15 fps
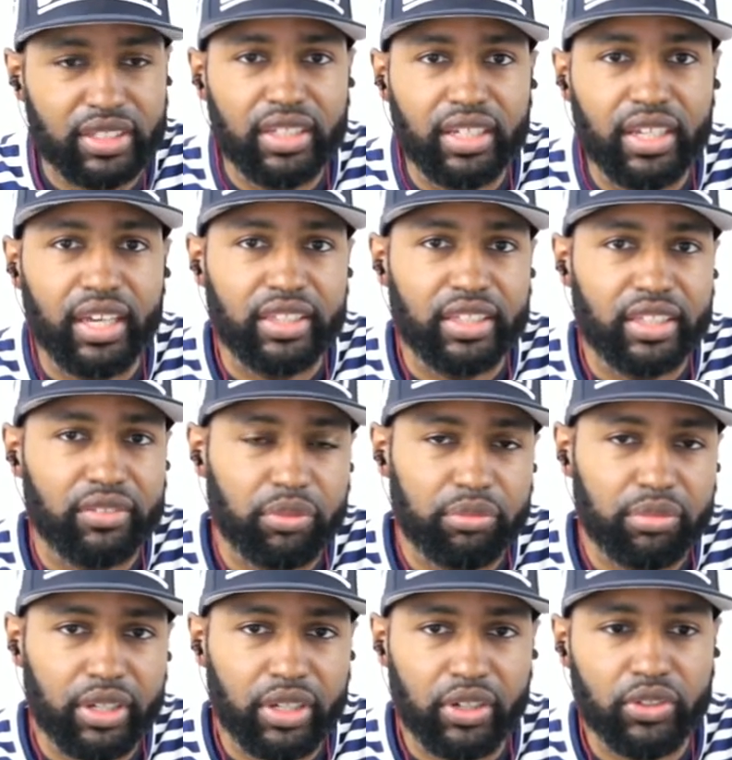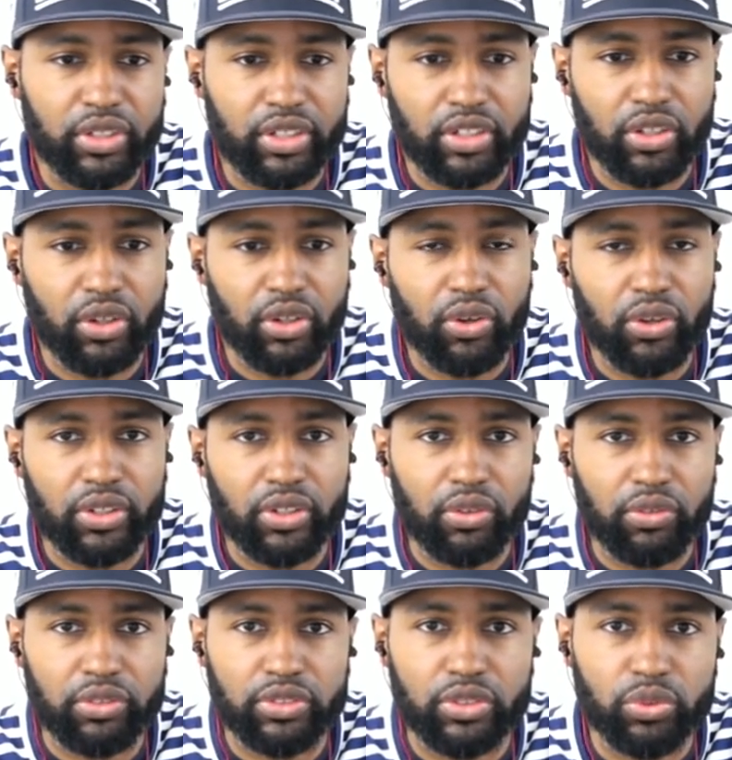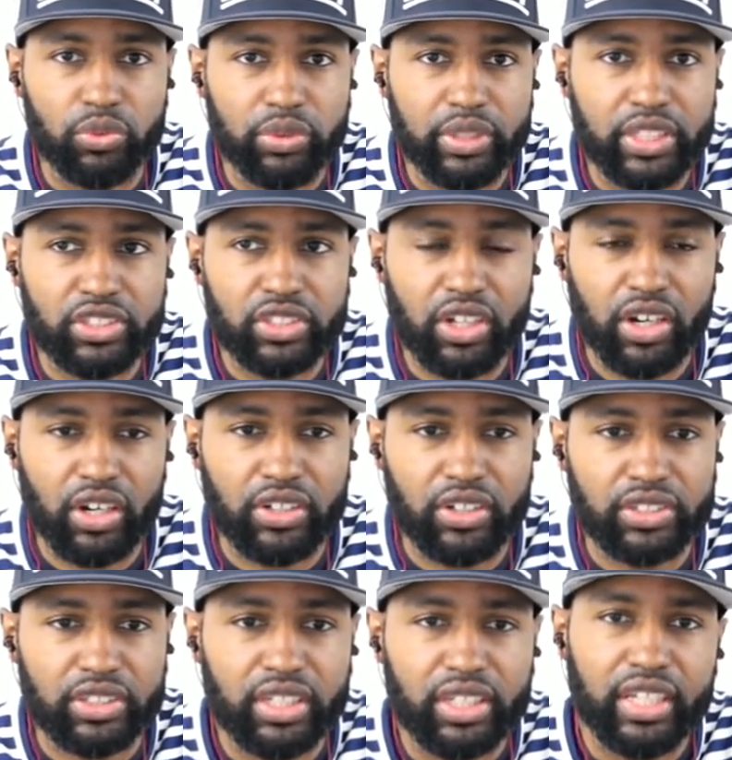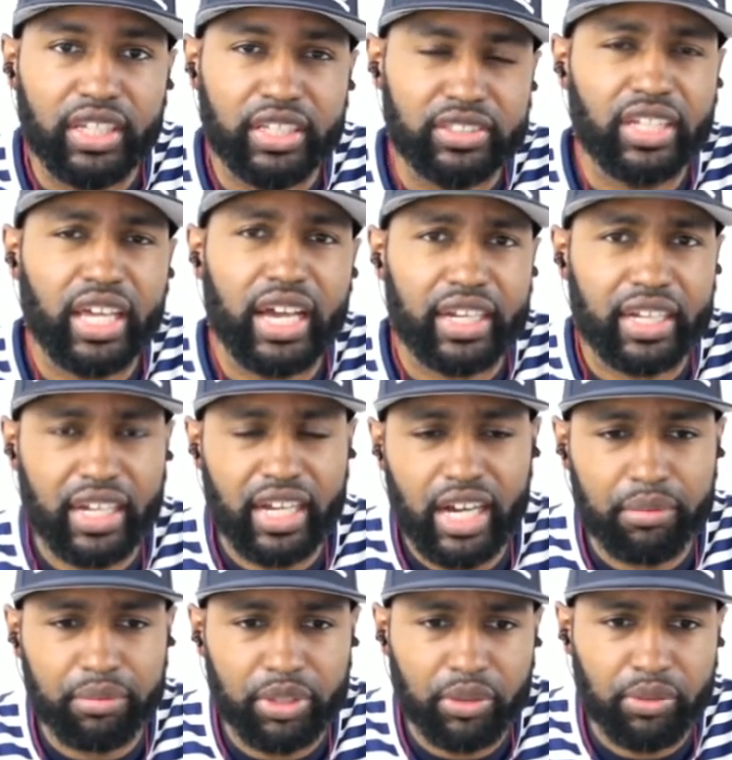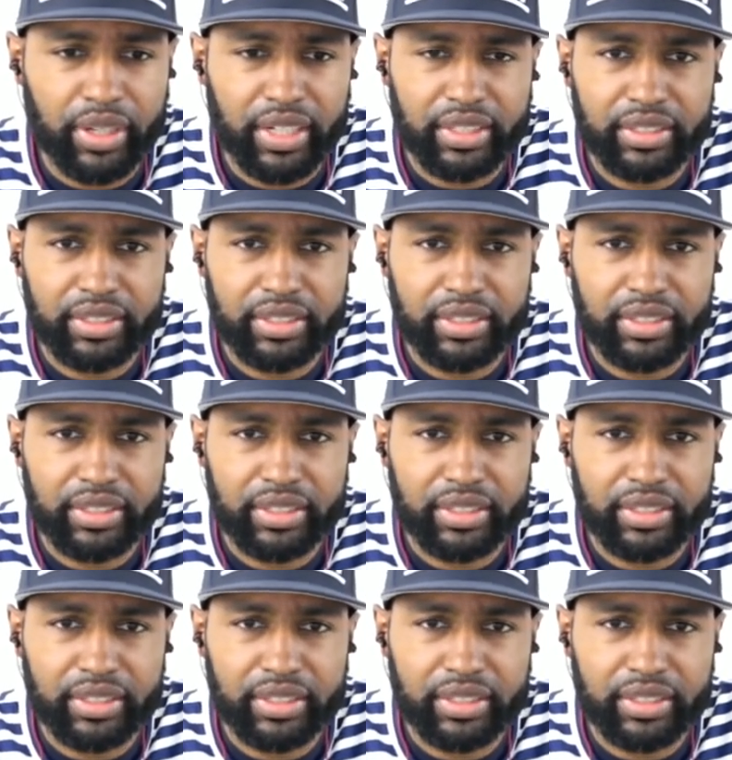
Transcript: And then from there, you can go on over to WeCharge. It's .com, correct?